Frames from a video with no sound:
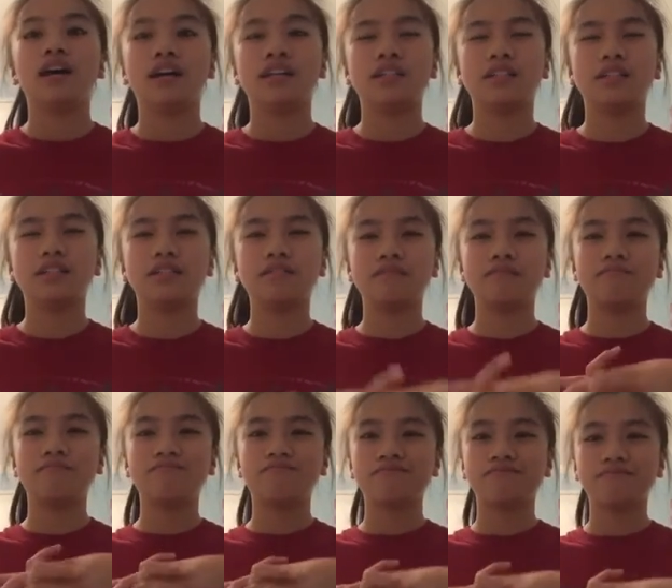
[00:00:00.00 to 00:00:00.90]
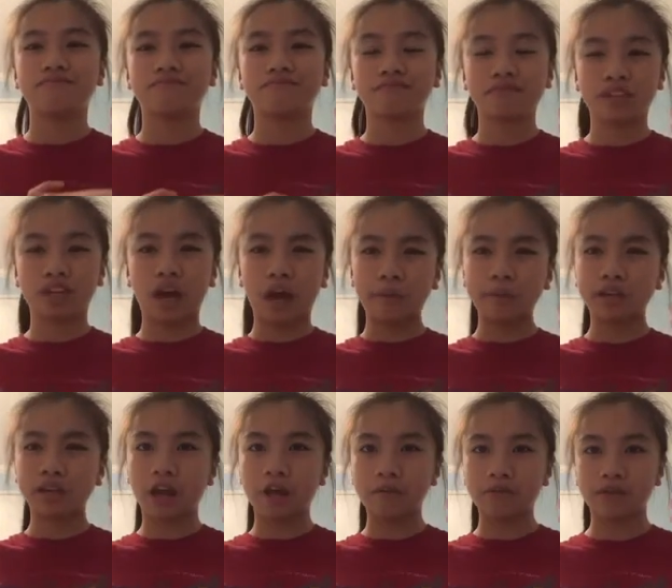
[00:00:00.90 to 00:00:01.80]
Um,
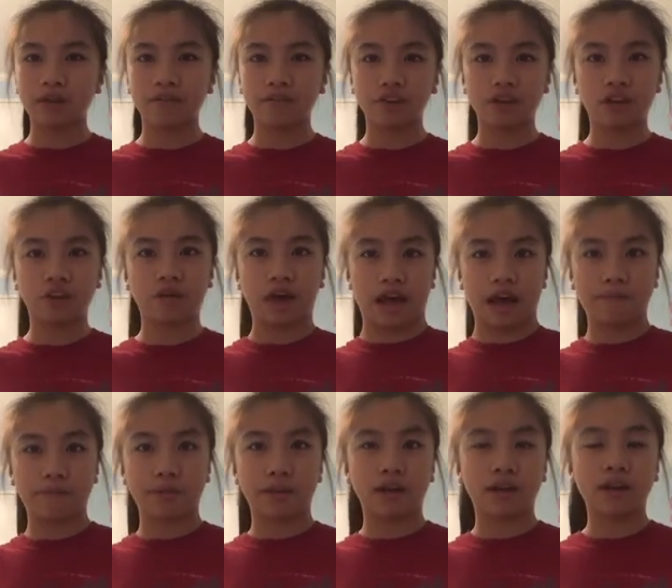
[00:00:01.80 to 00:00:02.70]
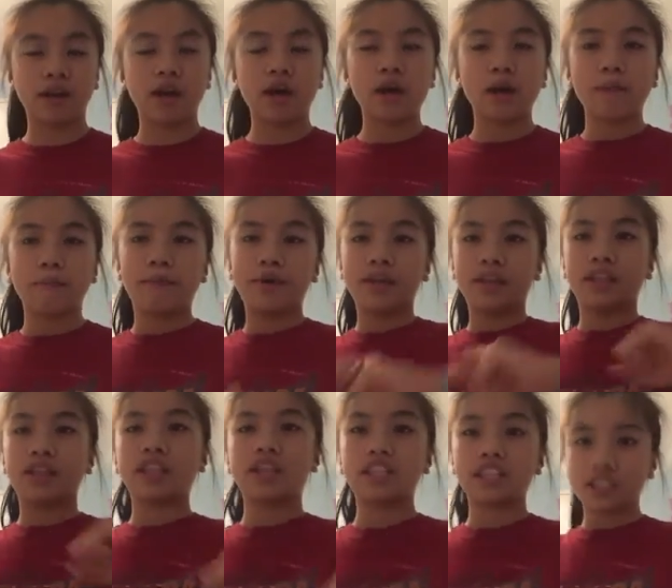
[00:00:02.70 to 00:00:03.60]
comment down below if you know what happened.
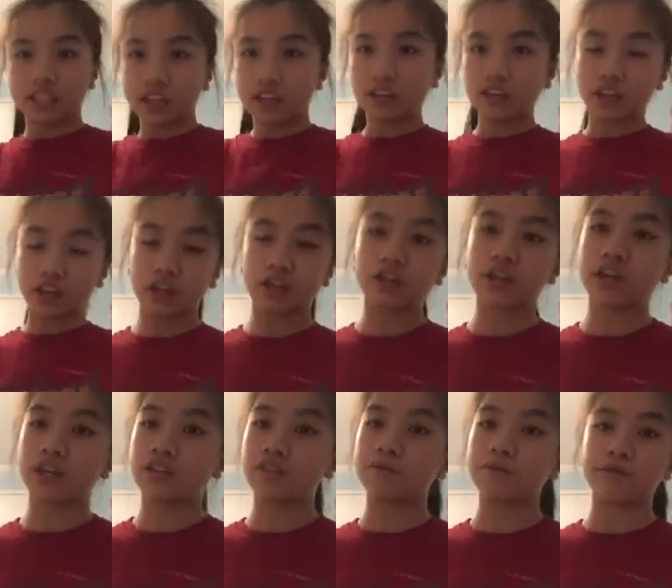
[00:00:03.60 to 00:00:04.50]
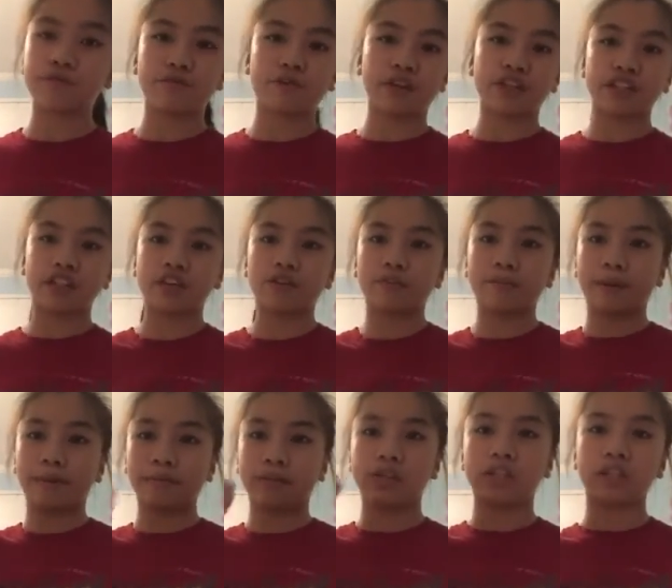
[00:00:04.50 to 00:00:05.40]
But still, thank you guys so much for watching.
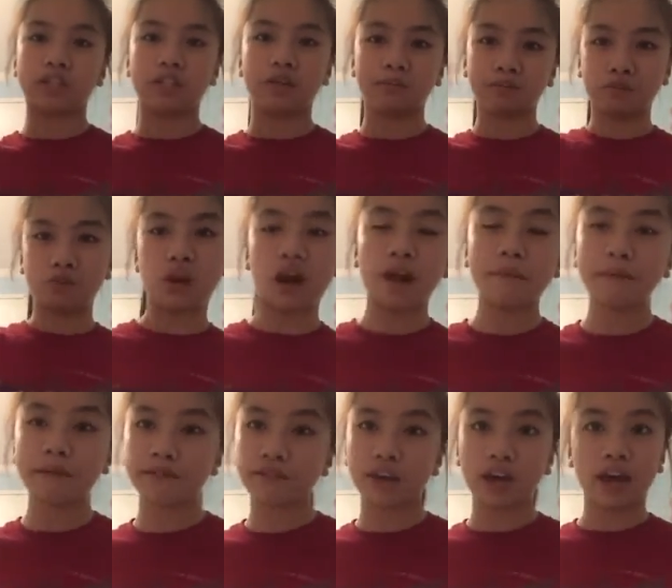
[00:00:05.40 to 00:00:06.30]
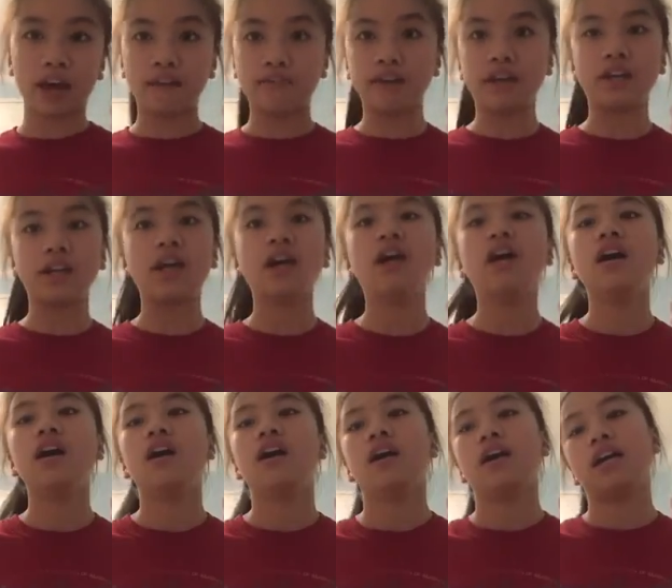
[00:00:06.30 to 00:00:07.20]
Remember to subscribe if you haven't.
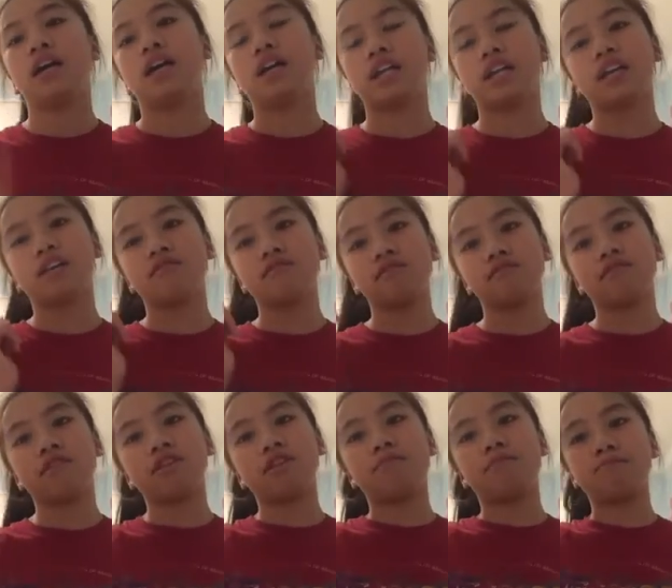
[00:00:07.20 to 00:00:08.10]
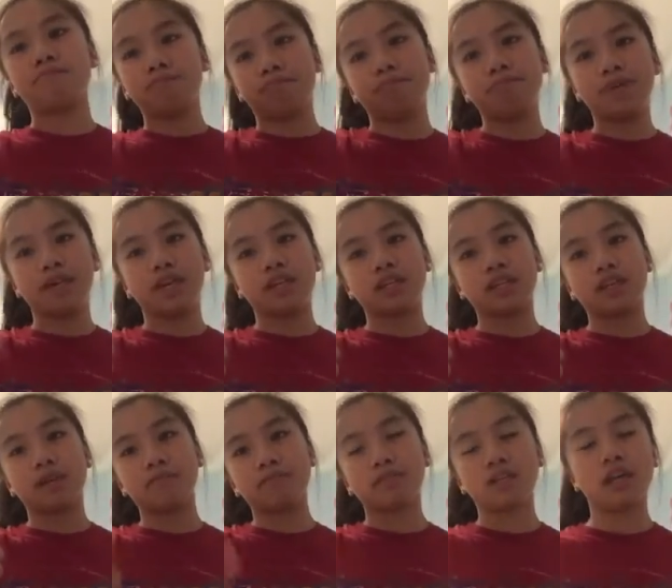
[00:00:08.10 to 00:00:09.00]
And give this video a big
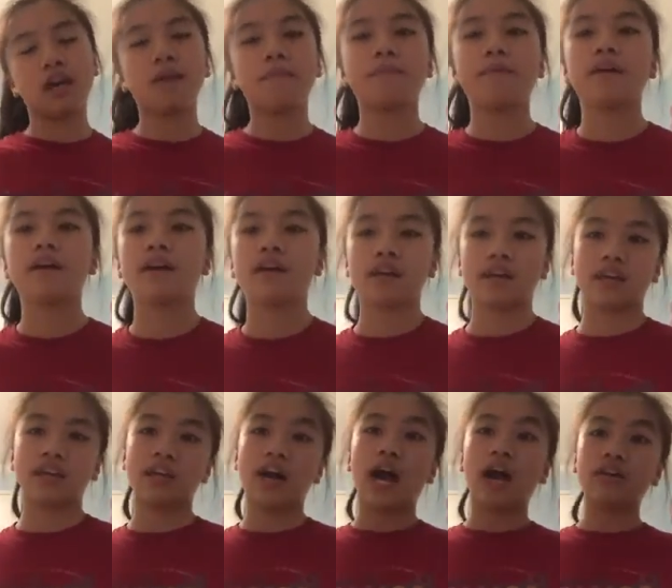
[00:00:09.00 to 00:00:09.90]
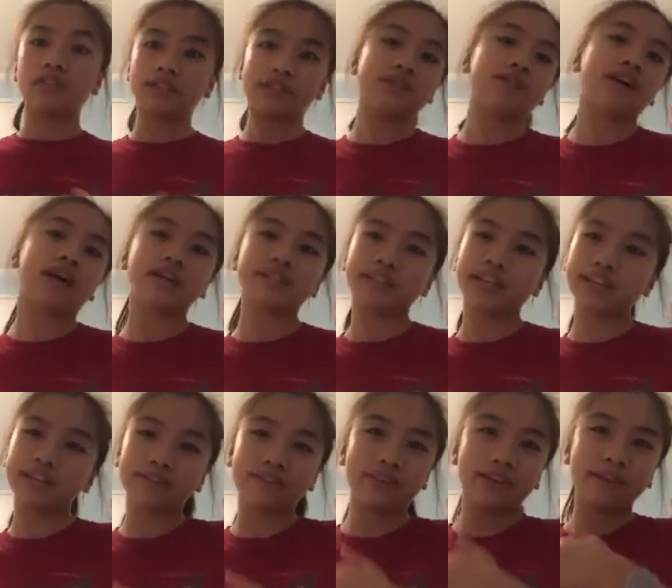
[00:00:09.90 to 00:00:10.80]
thumbs up. And I'll see you guys
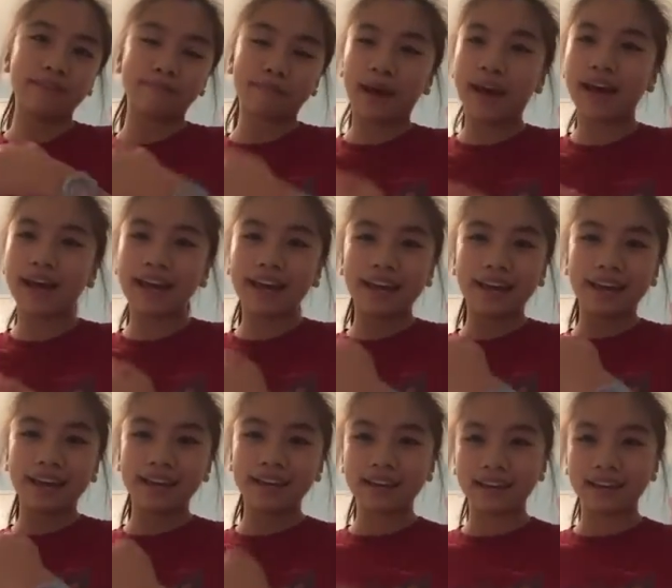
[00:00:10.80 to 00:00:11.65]
next week. Bye.